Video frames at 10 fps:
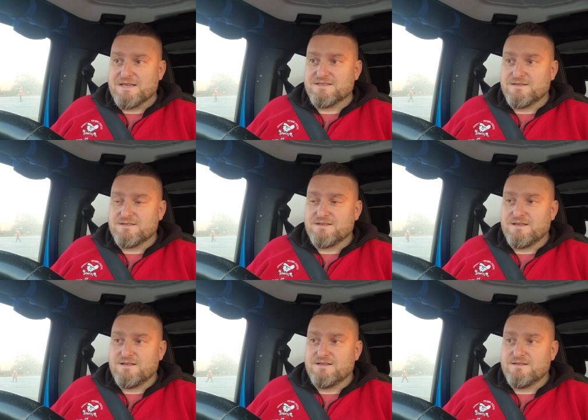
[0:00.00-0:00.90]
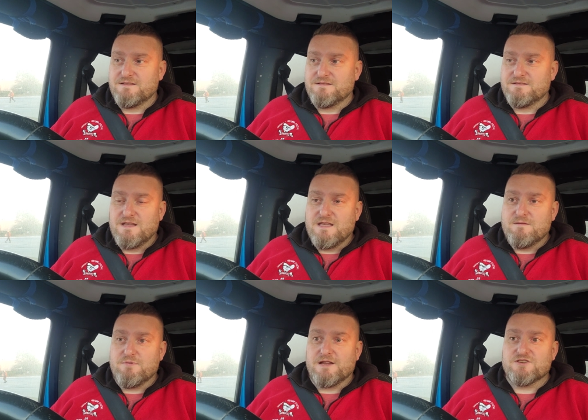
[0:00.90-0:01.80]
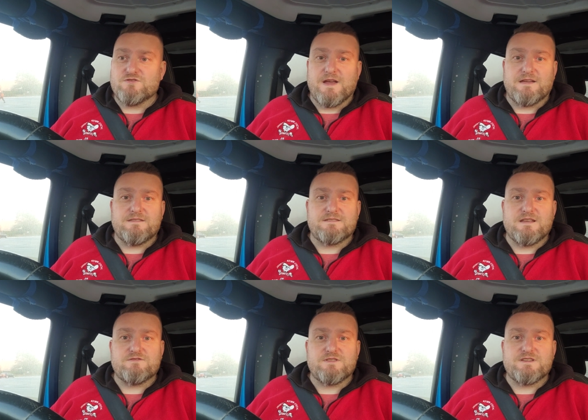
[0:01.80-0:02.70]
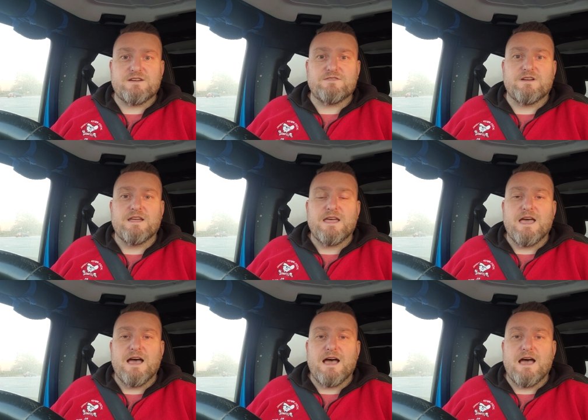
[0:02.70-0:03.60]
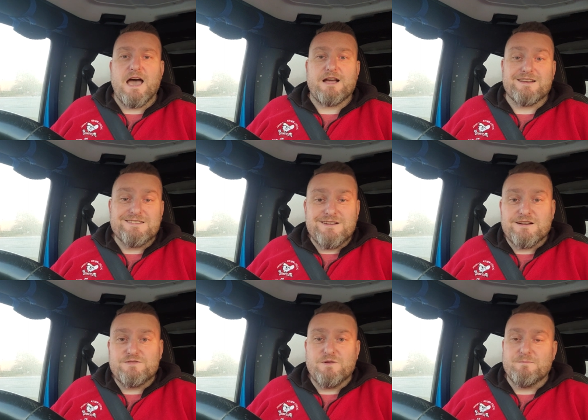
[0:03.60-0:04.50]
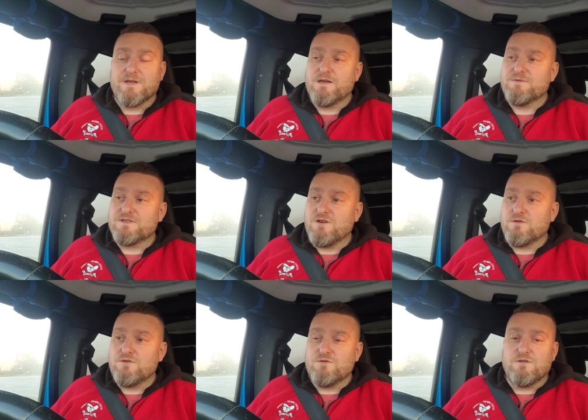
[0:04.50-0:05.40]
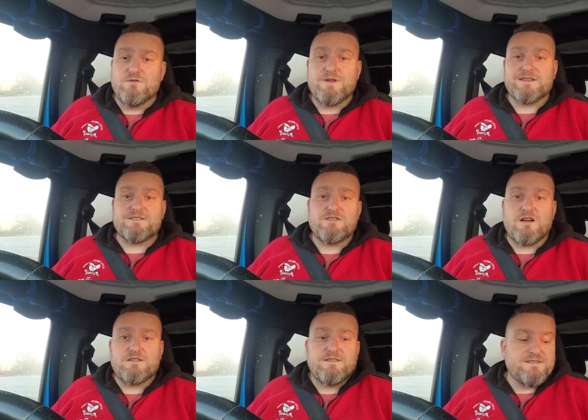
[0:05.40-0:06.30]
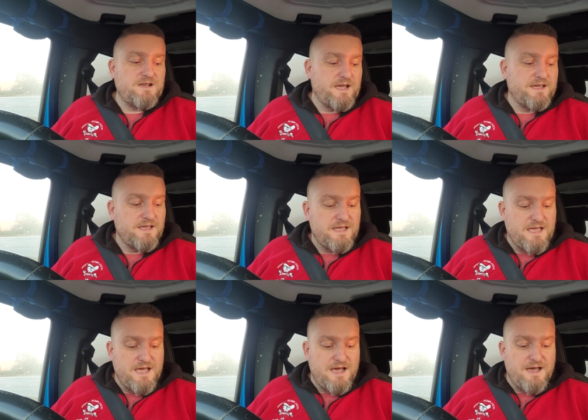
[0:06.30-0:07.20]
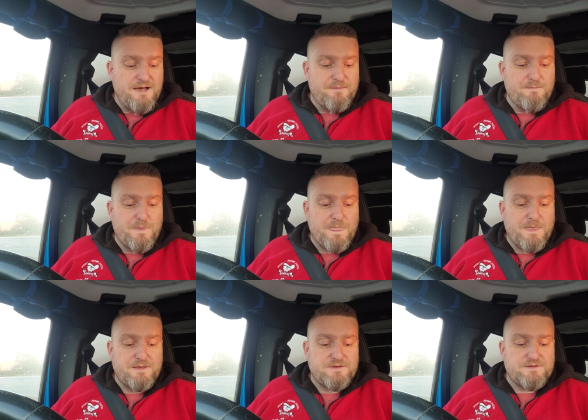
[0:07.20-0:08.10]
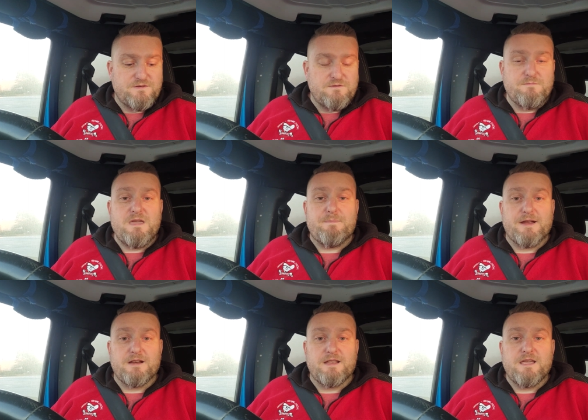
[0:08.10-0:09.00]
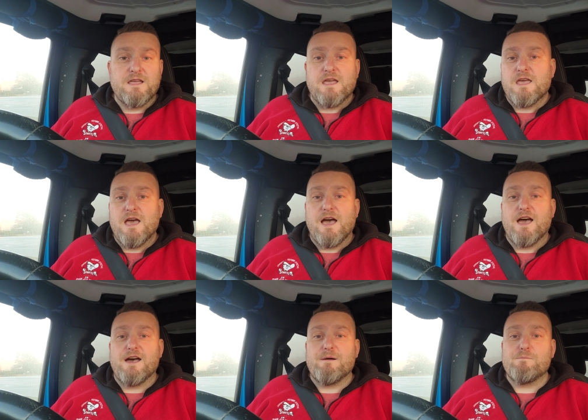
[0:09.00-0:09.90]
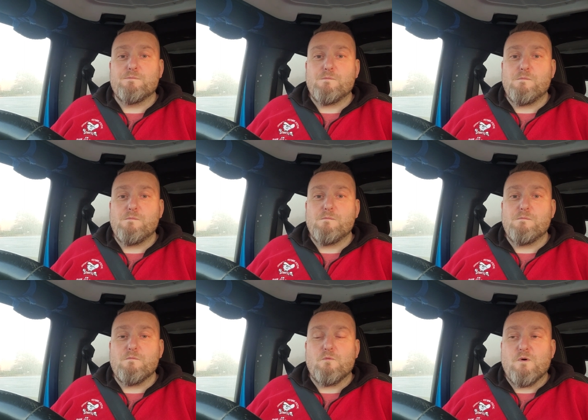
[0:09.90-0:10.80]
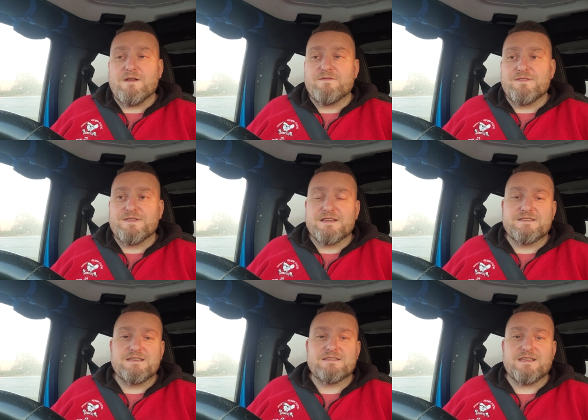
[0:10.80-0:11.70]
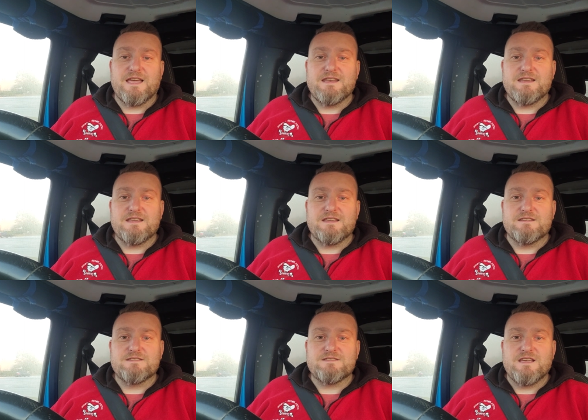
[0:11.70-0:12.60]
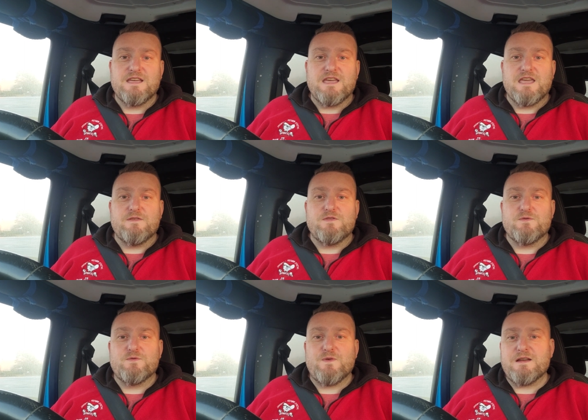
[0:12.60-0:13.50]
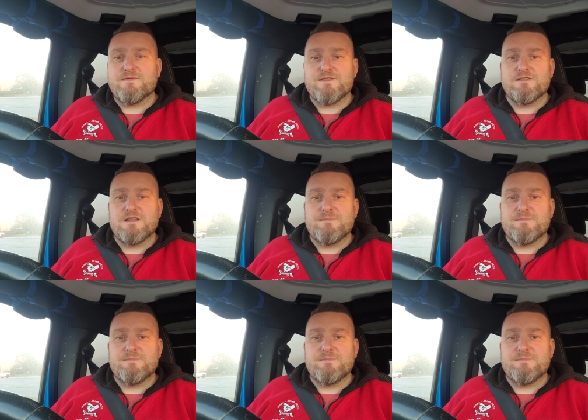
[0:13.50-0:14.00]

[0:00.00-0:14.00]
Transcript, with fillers: basis, uh, brain strength, etc., etc. Uh, I got to talk to him. It was so cool. Who gets to talk to this guy? Um, so me apparently, um, one of the things he said is if you fight for your